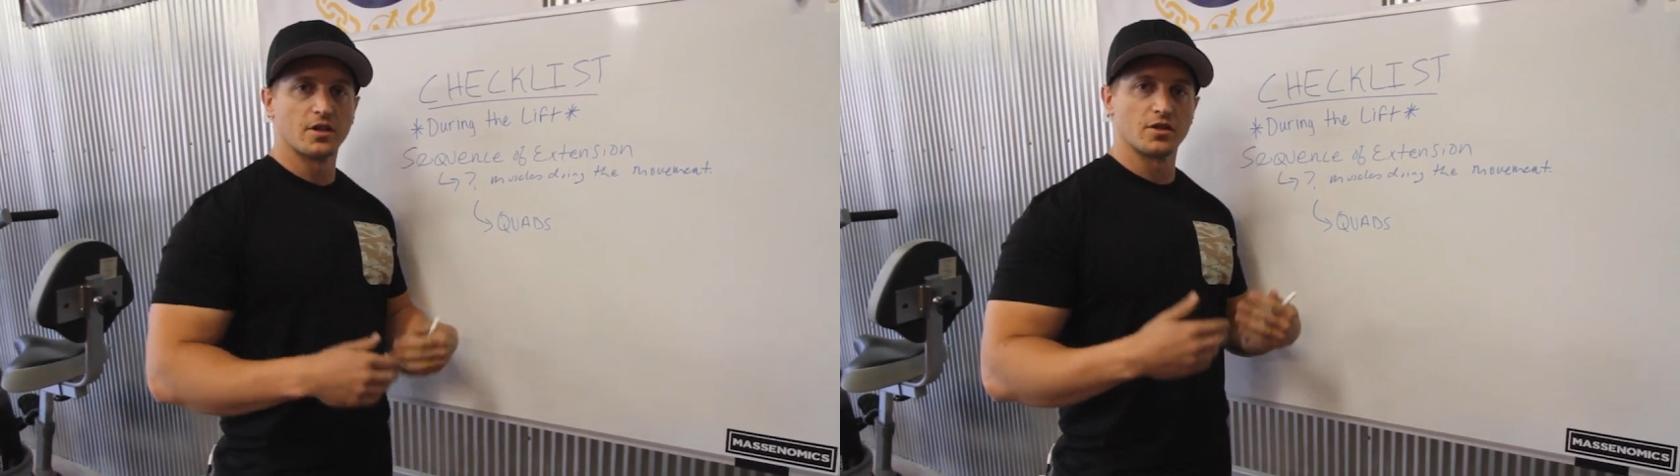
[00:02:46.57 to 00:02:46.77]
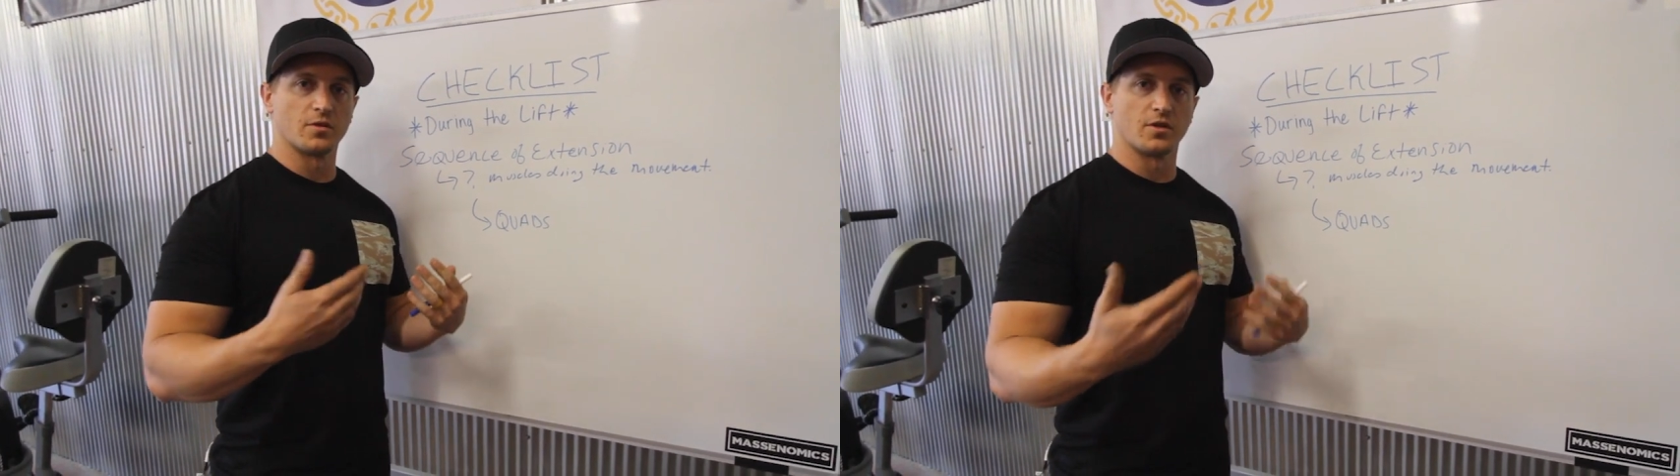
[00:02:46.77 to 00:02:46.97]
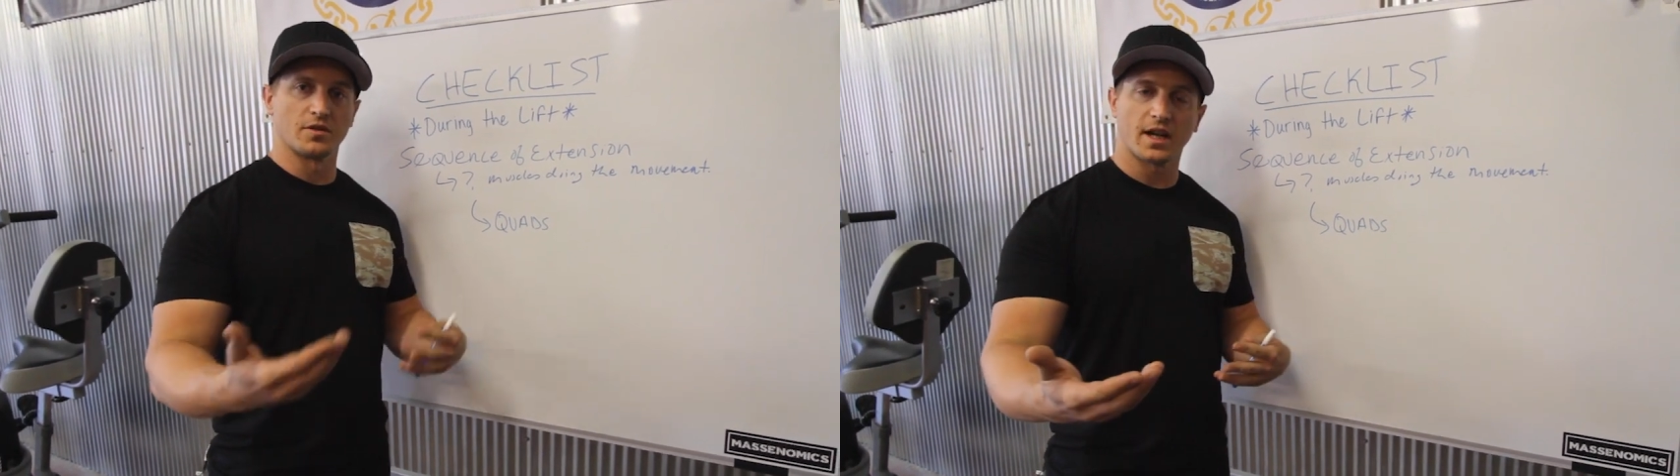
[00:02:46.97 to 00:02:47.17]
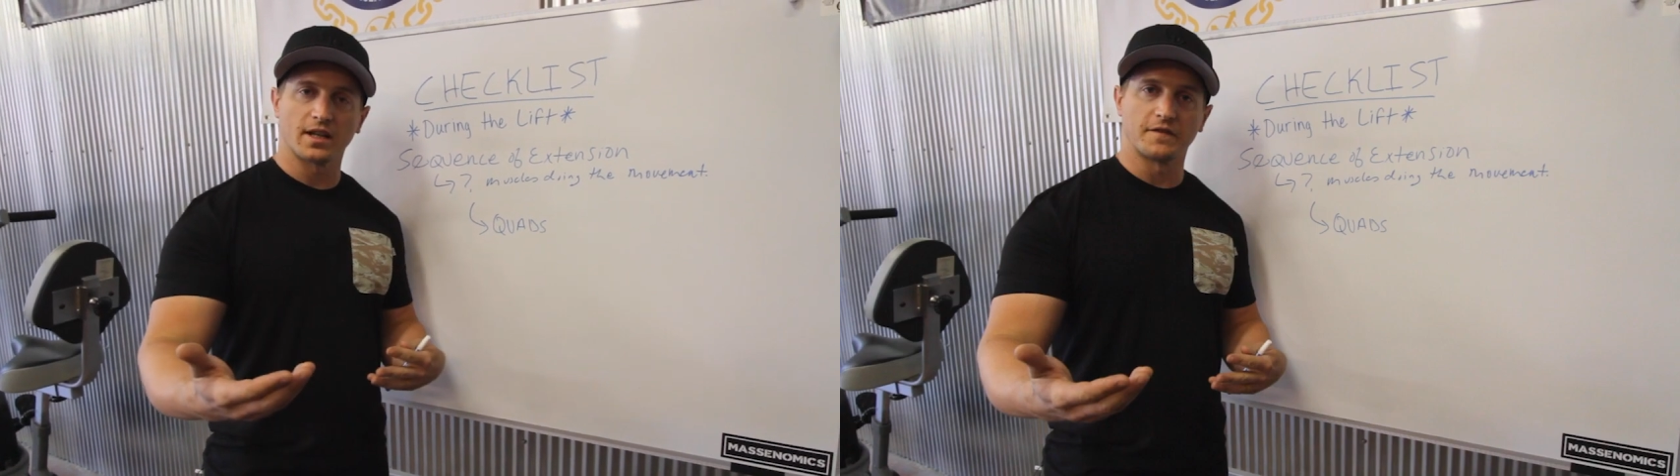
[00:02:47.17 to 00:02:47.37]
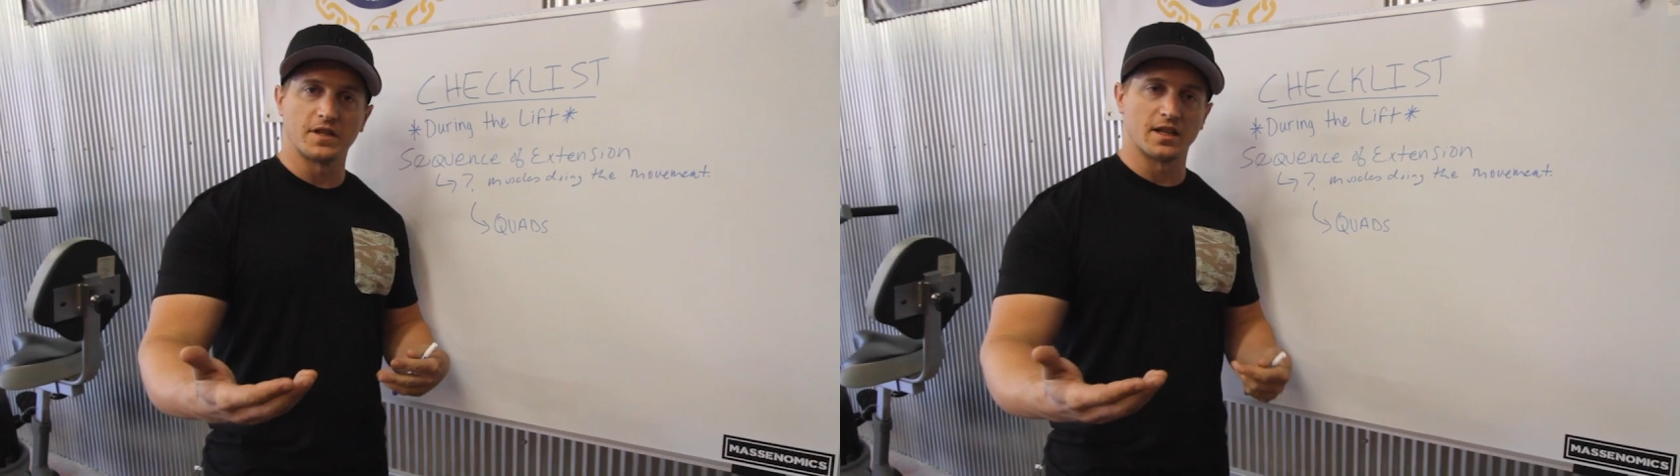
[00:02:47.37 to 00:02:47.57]
So when you're
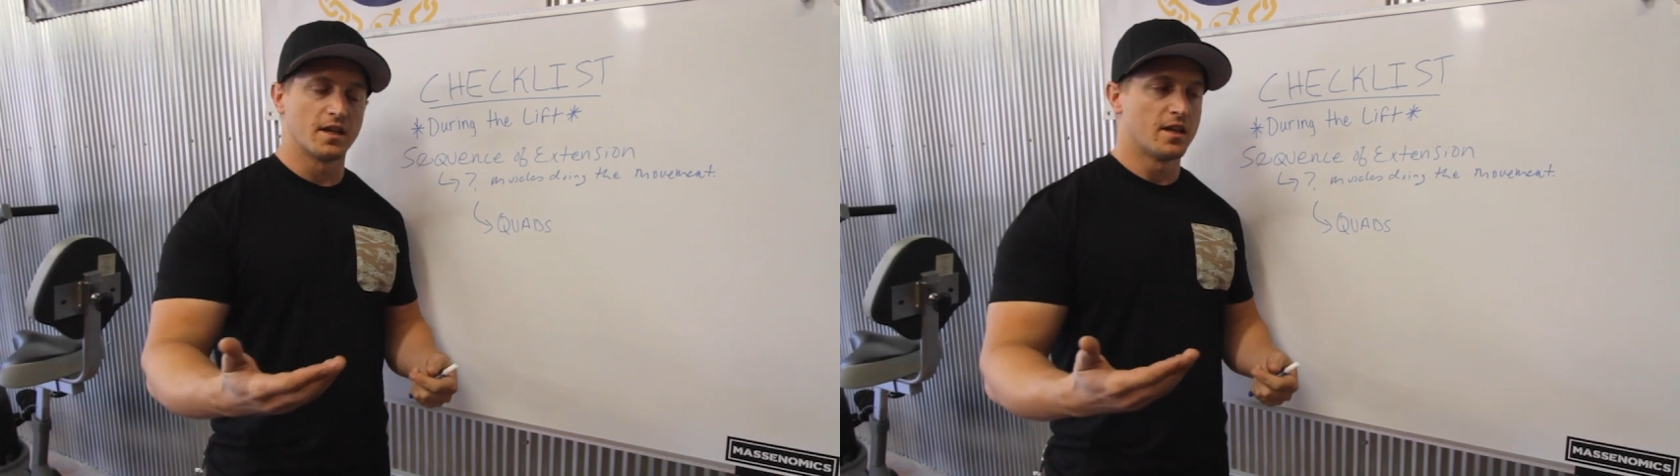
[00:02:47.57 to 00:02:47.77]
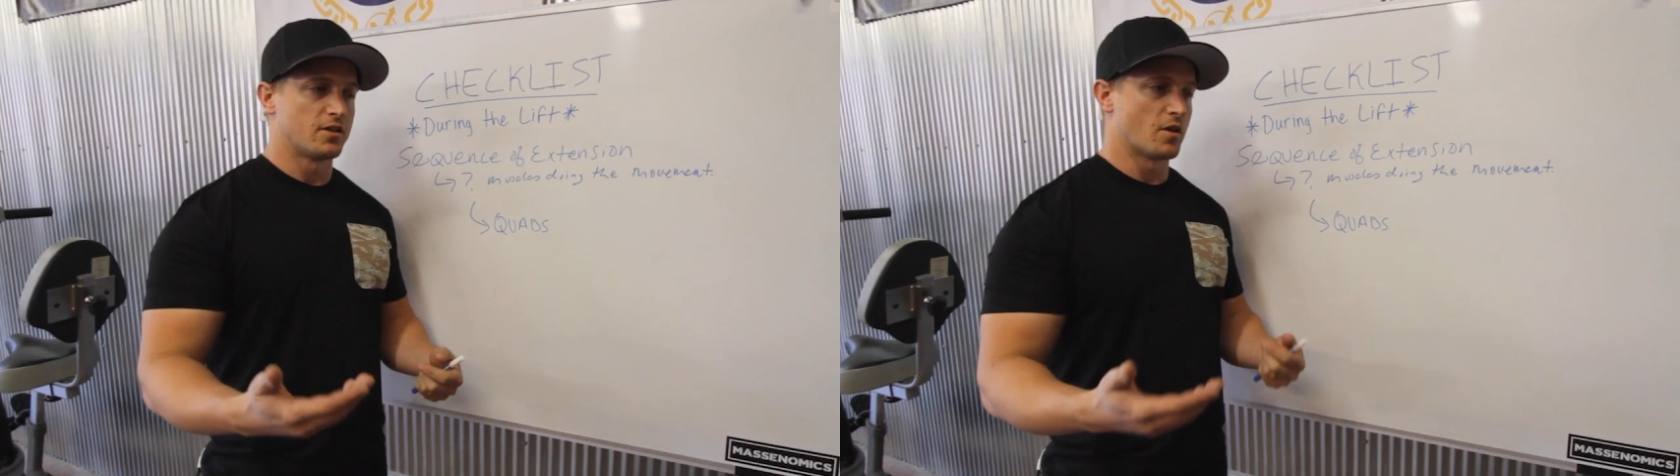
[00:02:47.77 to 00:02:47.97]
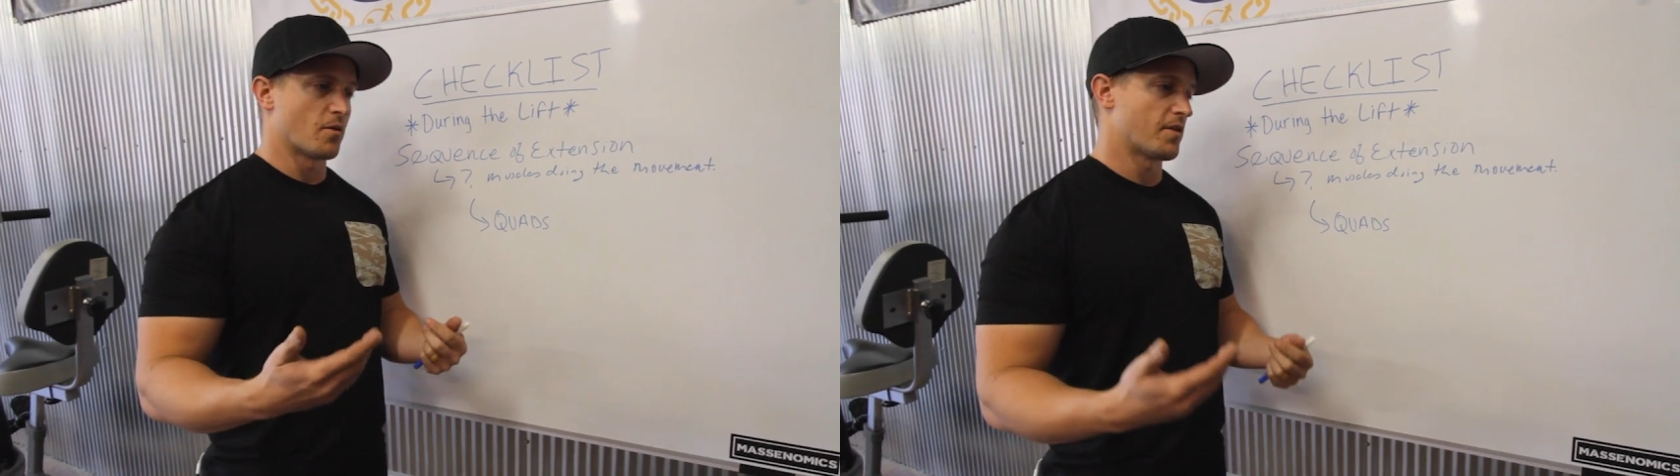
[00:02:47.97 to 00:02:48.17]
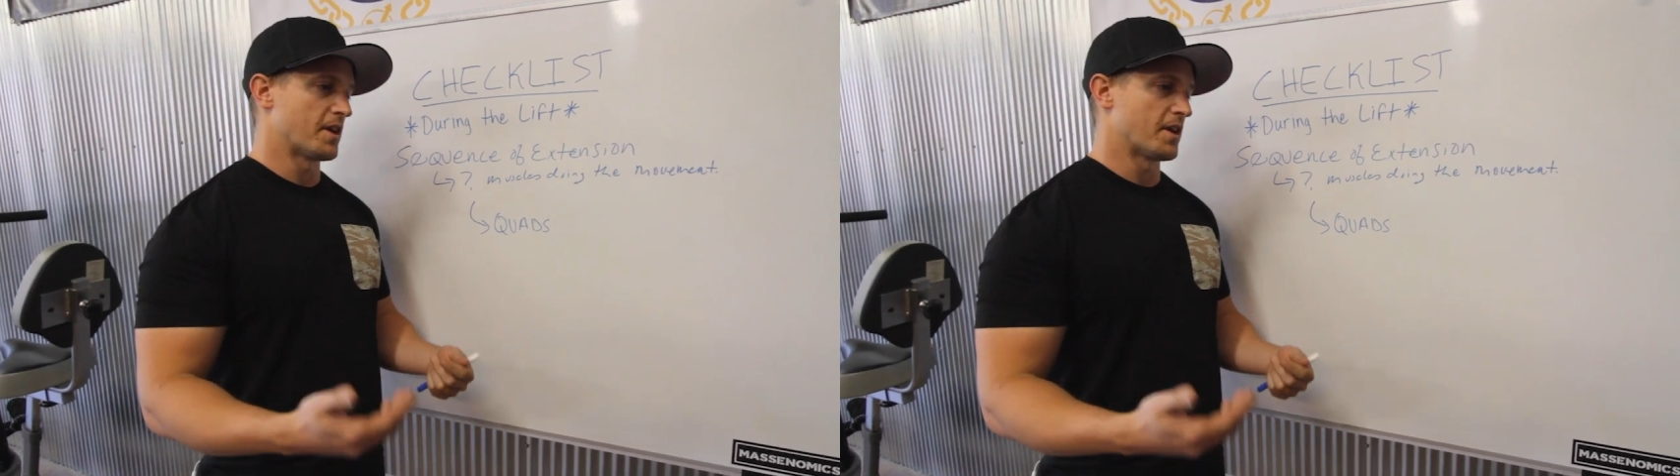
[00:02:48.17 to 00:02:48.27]
deadlifting, don't